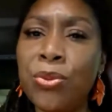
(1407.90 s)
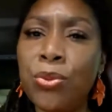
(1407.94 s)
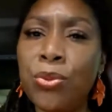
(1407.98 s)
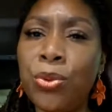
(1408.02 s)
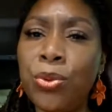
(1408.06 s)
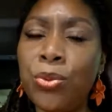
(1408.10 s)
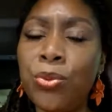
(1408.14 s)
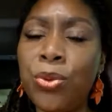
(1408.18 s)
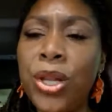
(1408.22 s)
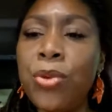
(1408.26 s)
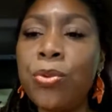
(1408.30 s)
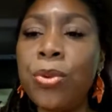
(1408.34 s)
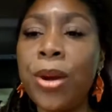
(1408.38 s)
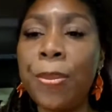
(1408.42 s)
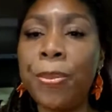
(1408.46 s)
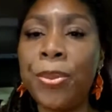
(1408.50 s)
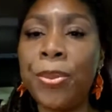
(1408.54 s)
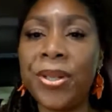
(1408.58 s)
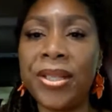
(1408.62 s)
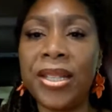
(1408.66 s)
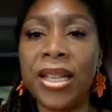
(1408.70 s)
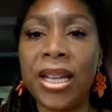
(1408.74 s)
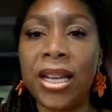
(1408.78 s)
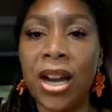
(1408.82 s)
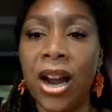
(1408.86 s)
we
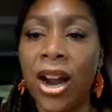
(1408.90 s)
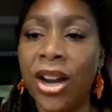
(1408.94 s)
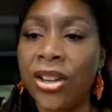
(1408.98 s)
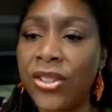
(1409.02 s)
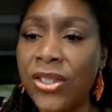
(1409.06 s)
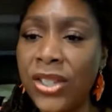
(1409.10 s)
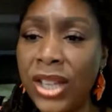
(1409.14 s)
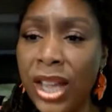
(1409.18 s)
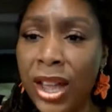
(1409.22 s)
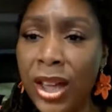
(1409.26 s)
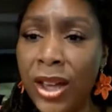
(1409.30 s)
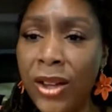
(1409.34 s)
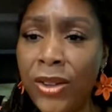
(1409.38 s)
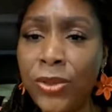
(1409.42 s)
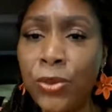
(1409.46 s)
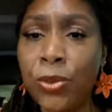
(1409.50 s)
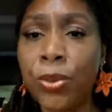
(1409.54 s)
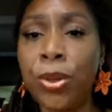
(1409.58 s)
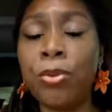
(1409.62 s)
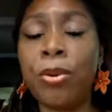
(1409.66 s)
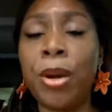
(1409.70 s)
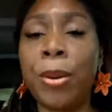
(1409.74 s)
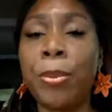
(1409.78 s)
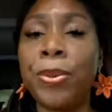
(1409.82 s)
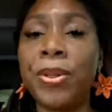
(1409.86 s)
represent ourselves, we
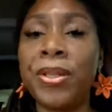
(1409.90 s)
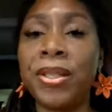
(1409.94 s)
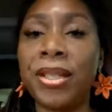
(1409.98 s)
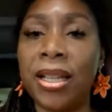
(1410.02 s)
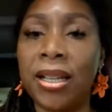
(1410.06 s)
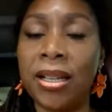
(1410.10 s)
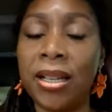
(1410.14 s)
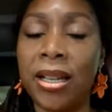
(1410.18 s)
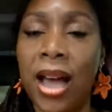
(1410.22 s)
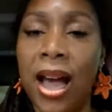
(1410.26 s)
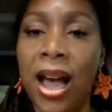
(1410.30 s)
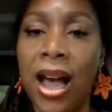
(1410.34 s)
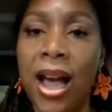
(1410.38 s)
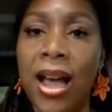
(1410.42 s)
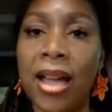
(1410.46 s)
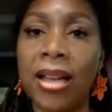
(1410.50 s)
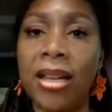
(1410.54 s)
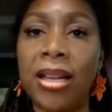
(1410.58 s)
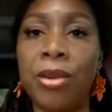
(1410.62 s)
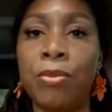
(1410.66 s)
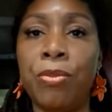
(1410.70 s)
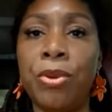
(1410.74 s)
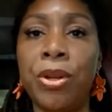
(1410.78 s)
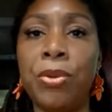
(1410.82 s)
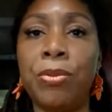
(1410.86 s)
represent God,
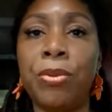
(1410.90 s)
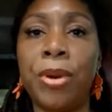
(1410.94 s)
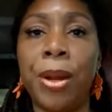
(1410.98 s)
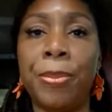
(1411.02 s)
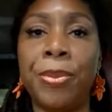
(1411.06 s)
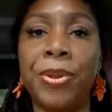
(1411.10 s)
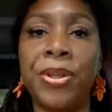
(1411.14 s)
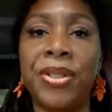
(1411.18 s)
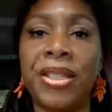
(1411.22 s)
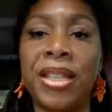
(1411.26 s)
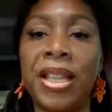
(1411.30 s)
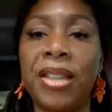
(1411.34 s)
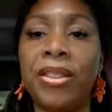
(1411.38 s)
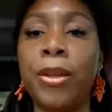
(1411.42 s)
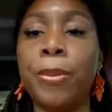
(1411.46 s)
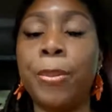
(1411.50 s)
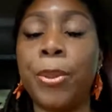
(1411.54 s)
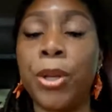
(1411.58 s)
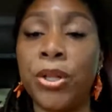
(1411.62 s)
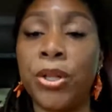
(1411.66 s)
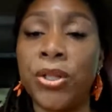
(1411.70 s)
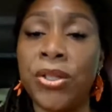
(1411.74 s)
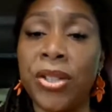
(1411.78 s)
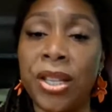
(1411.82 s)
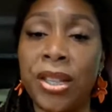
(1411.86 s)
and we represent the
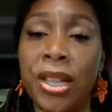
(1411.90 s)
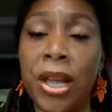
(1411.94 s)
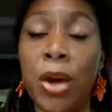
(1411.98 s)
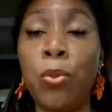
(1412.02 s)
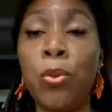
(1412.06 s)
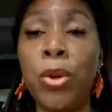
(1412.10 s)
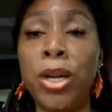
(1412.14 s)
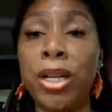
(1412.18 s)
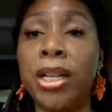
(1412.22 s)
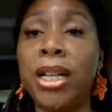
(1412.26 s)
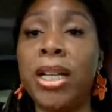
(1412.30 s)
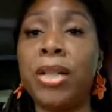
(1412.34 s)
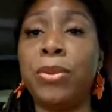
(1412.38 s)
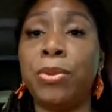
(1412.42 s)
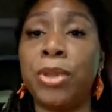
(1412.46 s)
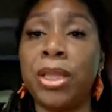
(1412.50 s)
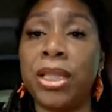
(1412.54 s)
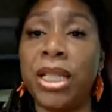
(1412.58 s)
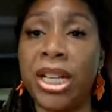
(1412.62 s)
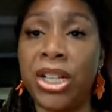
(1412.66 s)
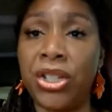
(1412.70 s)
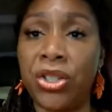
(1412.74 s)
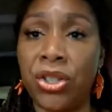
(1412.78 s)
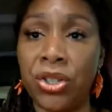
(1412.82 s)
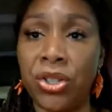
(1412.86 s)
person that we're in
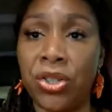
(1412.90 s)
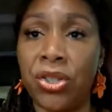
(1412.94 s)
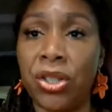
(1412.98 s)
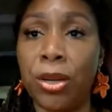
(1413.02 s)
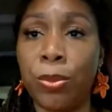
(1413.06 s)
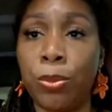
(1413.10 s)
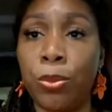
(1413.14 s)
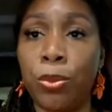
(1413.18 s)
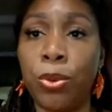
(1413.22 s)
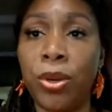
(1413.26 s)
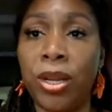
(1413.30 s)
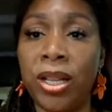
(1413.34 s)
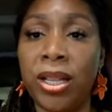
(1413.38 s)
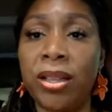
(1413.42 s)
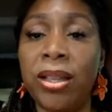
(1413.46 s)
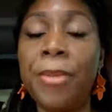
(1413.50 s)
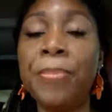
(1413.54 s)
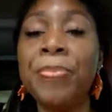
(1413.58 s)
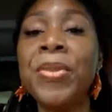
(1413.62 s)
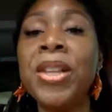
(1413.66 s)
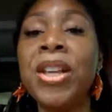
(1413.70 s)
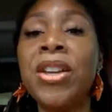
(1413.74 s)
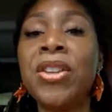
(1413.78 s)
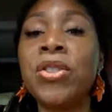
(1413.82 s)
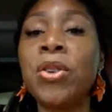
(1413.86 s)
relationship with.
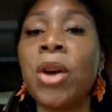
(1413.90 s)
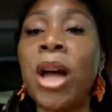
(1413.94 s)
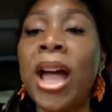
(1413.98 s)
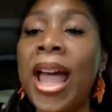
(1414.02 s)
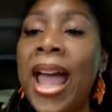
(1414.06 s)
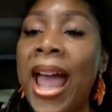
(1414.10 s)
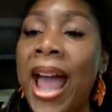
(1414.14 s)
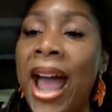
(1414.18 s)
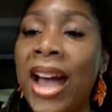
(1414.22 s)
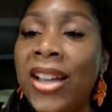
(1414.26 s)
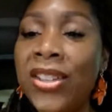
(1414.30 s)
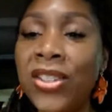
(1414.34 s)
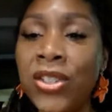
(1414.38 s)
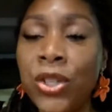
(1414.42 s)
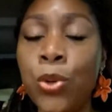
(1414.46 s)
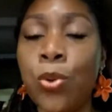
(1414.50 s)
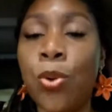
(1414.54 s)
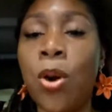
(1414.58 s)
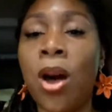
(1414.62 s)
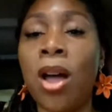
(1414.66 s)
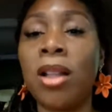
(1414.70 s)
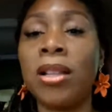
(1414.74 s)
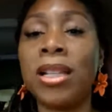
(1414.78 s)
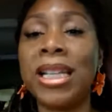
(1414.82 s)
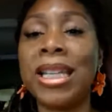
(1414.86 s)
So I ask you
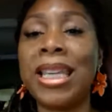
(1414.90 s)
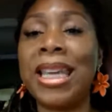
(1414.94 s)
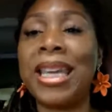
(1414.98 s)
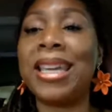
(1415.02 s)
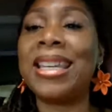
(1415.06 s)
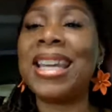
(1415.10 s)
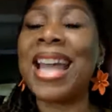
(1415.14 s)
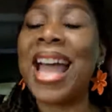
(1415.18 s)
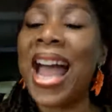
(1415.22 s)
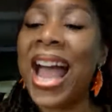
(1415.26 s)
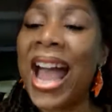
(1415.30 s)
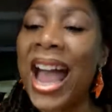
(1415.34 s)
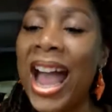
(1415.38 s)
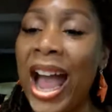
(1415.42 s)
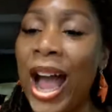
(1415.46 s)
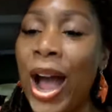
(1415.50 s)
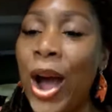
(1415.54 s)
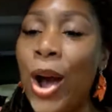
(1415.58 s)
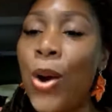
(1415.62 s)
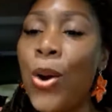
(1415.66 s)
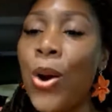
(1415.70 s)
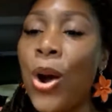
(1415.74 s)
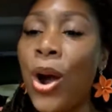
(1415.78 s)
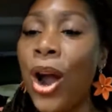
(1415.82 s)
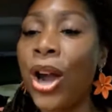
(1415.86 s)
all again,
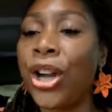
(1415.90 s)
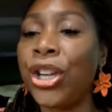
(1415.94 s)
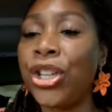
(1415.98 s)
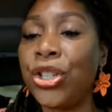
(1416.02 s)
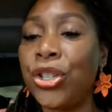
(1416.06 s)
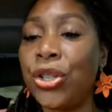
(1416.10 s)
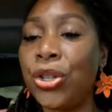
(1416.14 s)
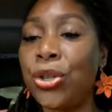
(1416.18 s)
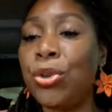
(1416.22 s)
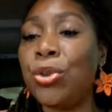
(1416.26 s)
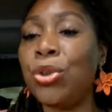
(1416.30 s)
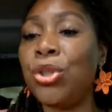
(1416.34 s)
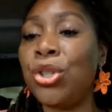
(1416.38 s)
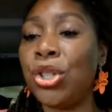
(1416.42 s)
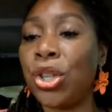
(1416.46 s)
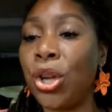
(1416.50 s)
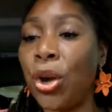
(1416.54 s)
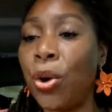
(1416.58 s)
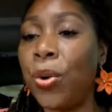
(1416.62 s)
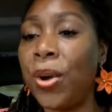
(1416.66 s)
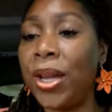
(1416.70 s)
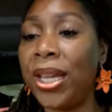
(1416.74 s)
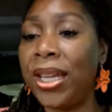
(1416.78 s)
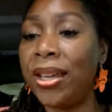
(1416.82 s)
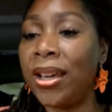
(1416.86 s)
how are you
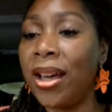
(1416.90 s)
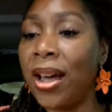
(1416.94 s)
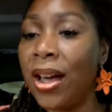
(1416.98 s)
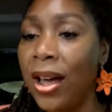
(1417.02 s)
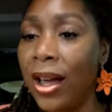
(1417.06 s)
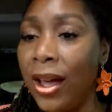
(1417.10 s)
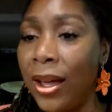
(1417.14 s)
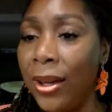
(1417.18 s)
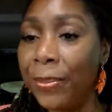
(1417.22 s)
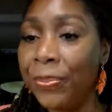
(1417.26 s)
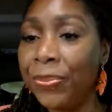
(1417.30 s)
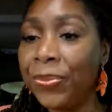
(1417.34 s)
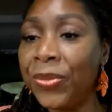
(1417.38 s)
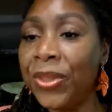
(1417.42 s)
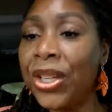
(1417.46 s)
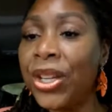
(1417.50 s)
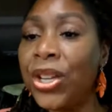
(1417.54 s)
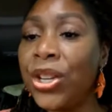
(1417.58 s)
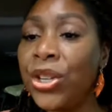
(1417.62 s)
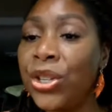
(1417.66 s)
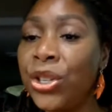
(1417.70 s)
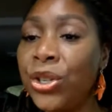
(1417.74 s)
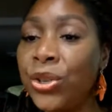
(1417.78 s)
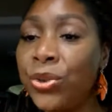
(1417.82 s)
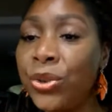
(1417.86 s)
showing up?
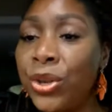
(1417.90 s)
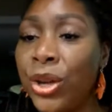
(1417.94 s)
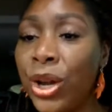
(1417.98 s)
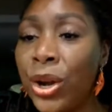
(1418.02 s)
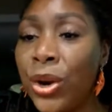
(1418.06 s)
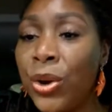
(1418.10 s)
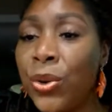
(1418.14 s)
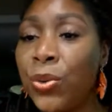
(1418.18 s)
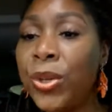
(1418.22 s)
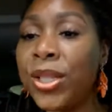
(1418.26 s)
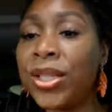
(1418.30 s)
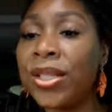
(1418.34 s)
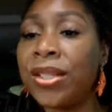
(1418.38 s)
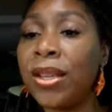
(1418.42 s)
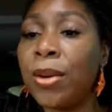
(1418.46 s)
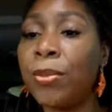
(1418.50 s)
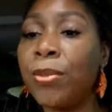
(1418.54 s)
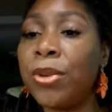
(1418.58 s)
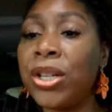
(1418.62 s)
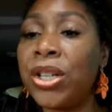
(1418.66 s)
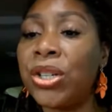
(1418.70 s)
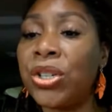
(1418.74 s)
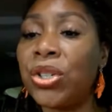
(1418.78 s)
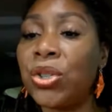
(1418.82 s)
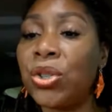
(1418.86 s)
When
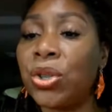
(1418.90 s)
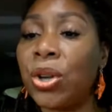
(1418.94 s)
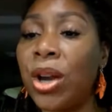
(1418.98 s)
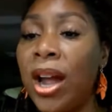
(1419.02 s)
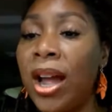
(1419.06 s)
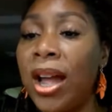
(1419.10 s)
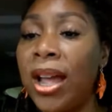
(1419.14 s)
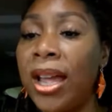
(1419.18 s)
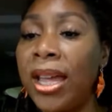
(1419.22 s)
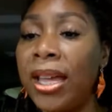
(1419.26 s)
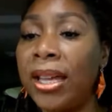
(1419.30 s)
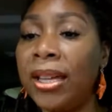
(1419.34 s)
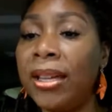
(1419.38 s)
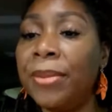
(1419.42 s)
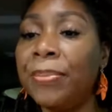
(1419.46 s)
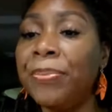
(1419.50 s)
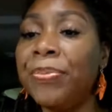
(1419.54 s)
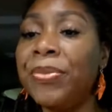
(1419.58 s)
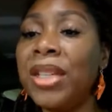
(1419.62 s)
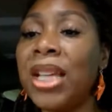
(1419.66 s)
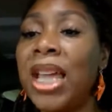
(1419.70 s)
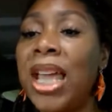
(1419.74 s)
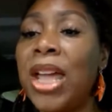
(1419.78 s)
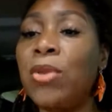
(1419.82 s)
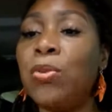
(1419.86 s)
someone is trying,
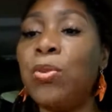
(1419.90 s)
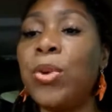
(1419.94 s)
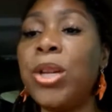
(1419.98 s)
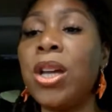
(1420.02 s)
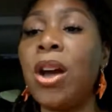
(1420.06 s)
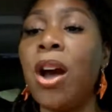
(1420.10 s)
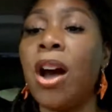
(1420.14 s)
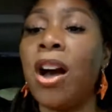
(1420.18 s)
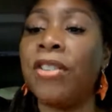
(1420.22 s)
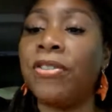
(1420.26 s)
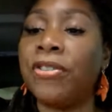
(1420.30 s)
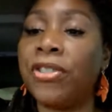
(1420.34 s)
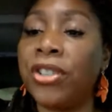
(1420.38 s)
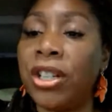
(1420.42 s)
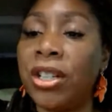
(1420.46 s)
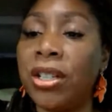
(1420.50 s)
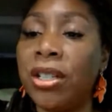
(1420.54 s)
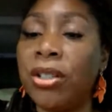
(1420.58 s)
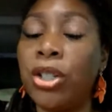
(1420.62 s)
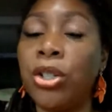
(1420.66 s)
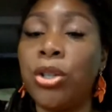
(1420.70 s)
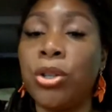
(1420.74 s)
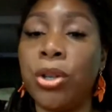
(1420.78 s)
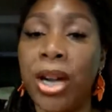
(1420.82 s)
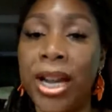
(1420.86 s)
and we offer
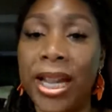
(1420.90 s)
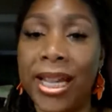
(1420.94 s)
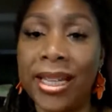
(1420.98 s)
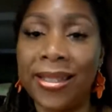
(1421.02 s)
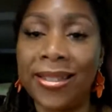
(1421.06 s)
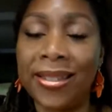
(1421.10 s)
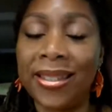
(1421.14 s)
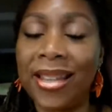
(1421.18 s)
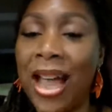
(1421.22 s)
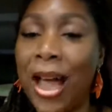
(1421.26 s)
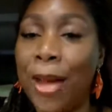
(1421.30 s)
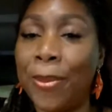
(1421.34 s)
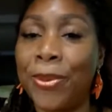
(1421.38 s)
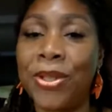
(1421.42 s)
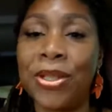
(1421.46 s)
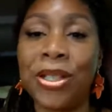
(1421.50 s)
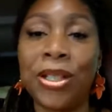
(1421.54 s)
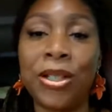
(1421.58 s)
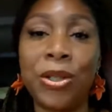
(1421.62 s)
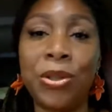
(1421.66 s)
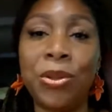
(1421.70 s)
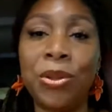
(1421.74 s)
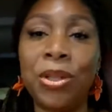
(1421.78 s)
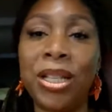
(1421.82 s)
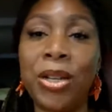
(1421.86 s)
grace.
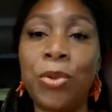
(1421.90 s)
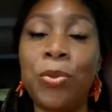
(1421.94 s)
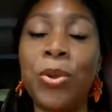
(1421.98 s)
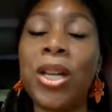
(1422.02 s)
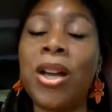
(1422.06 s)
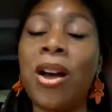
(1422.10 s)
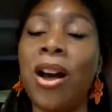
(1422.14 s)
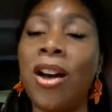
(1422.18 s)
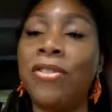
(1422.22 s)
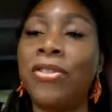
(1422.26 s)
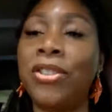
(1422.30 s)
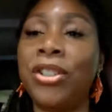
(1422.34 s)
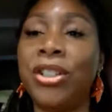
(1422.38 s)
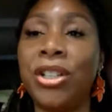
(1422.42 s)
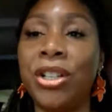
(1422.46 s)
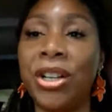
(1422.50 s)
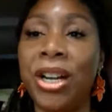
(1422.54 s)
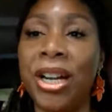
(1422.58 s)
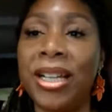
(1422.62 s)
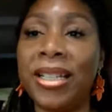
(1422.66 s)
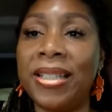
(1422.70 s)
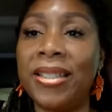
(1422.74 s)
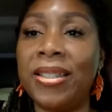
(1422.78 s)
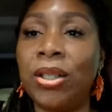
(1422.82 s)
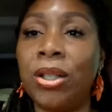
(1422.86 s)
Absolutely, we offer
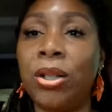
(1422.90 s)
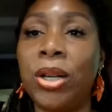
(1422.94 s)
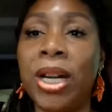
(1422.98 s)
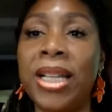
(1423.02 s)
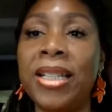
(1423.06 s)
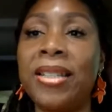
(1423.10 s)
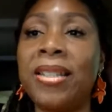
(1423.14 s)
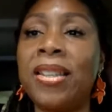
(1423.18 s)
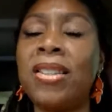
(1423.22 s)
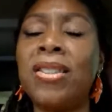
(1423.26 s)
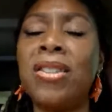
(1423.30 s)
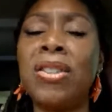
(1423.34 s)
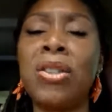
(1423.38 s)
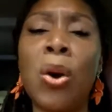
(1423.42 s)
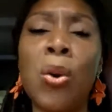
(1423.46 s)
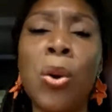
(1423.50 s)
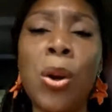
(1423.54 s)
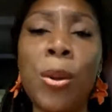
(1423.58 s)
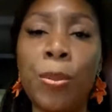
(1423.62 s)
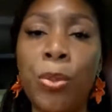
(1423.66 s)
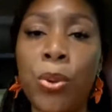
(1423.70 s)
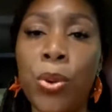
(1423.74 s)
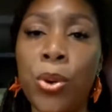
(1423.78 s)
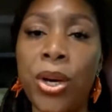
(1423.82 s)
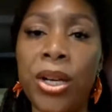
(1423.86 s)
grace. Grace is so
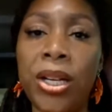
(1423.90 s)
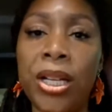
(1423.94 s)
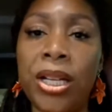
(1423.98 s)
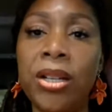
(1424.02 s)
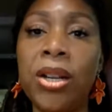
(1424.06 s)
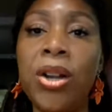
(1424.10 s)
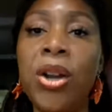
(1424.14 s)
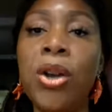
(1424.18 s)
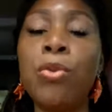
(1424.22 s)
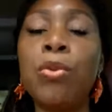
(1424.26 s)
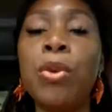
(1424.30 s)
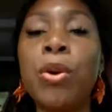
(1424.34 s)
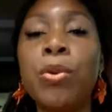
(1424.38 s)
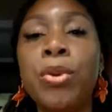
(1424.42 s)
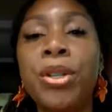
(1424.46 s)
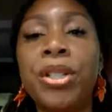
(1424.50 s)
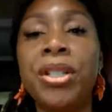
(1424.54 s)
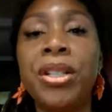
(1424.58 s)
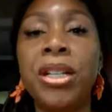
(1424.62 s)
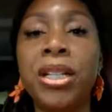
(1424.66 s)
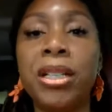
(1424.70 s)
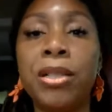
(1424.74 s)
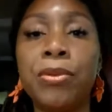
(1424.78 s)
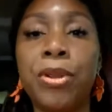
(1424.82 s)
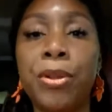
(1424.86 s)
important when we're
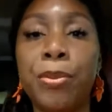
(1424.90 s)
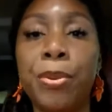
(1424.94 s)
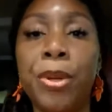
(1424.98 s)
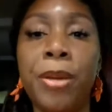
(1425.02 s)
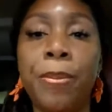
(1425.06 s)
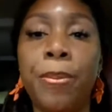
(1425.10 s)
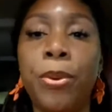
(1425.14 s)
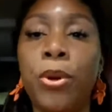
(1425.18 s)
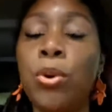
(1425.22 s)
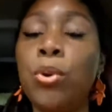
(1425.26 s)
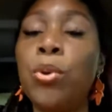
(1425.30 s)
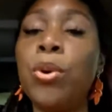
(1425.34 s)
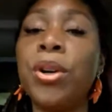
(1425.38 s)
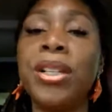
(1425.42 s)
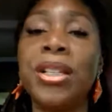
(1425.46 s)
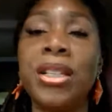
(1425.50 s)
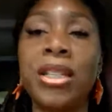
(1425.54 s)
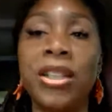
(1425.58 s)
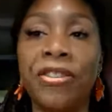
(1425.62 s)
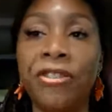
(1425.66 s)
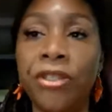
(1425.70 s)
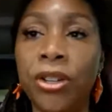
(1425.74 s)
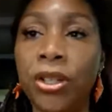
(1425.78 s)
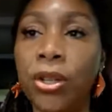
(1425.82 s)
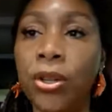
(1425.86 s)
dealing with people who are
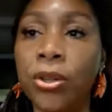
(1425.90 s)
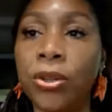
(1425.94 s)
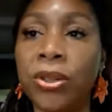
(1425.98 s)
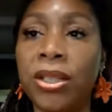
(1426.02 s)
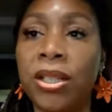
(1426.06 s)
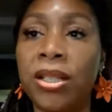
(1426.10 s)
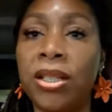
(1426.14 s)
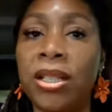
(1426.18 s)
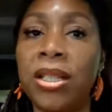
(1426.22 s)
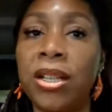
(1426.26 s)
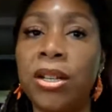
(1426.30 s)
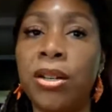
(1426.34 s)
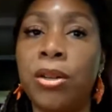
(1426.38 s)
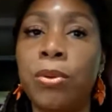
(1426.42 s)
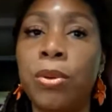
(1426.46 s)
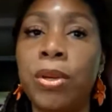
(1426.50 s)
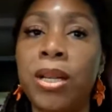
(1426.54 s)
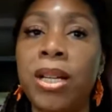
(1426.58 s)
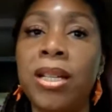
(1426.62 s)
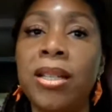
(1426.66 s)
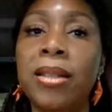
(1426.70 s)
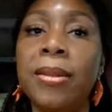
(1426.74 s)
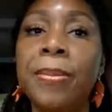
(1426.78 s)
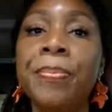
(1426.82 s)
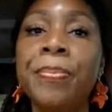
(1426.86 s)
difficult to deal
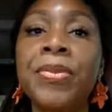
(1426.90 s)
with.